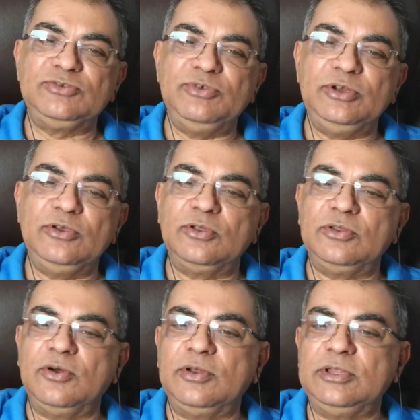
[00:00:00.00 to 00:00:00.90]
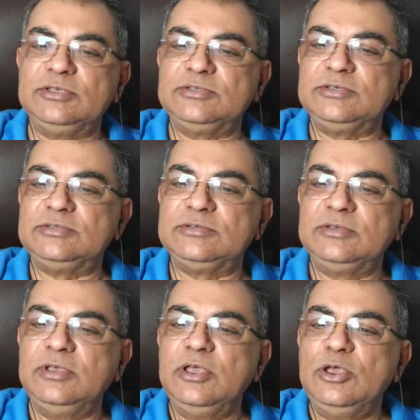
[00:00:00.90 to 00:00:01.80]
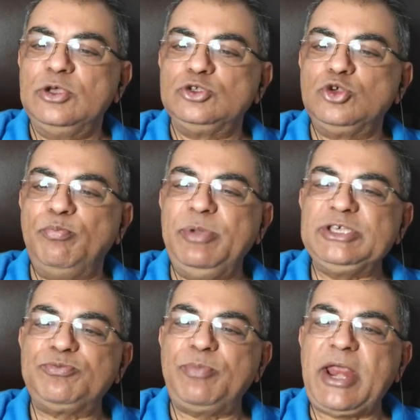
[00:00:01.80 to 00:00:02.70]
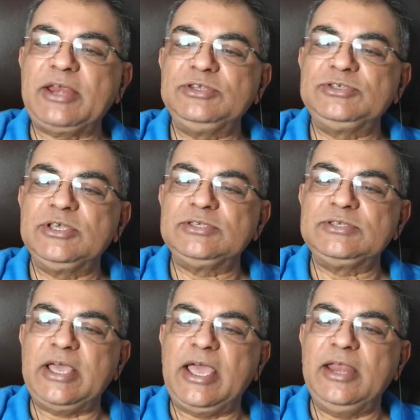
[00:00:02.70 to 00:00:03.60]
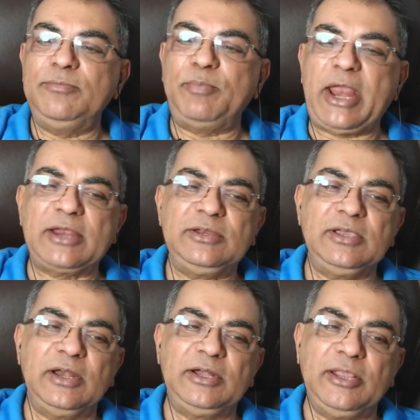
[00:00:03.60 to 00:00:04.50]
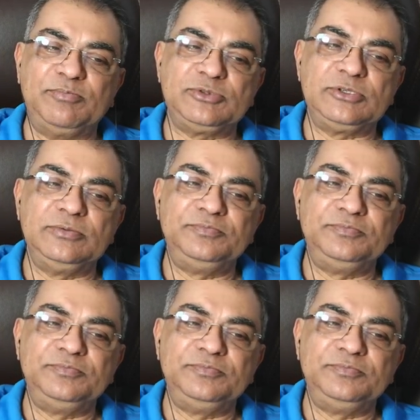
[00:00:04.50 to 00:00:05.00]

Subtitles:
video on all these things. So best practices and practical tips.